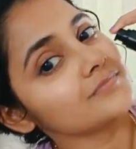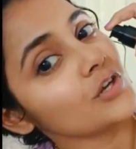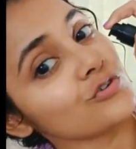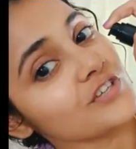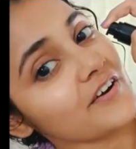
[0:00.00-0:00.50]

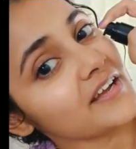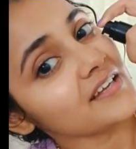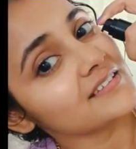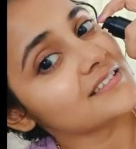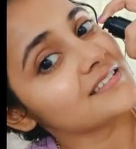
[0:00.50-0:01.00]
CosRx.
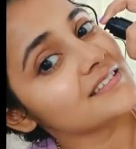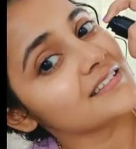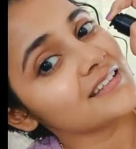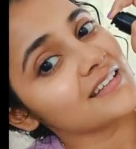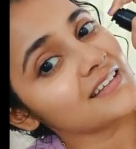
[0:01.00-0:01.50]

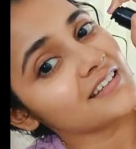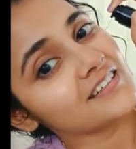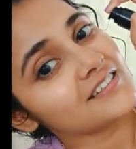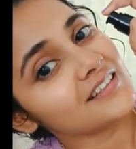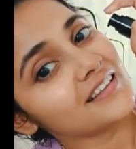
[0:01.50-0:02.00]

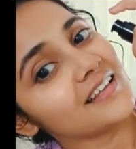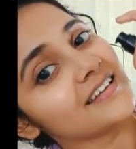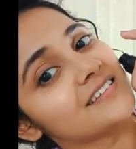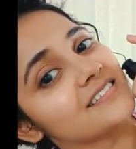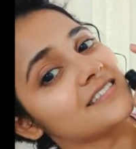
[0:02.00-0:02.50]

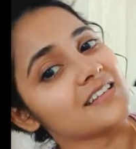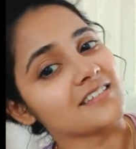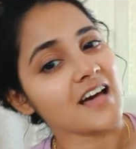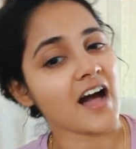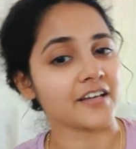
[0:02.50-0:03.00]
Like, this
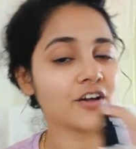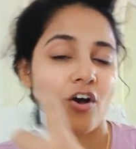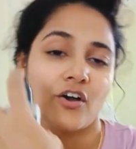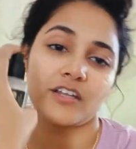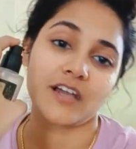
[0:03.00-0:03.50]
is an
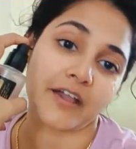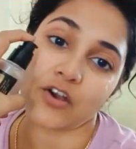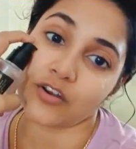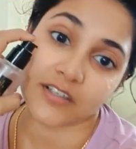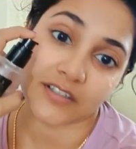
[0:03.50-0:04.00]

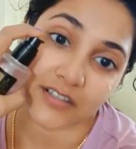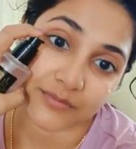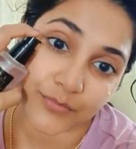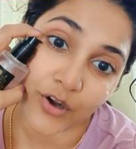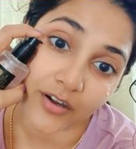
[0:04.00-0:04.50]
iconic
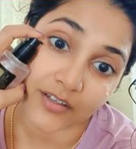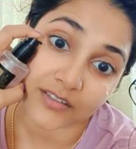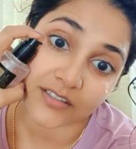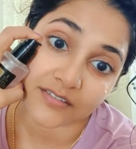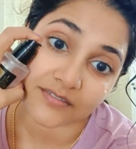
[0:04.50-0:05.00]
product.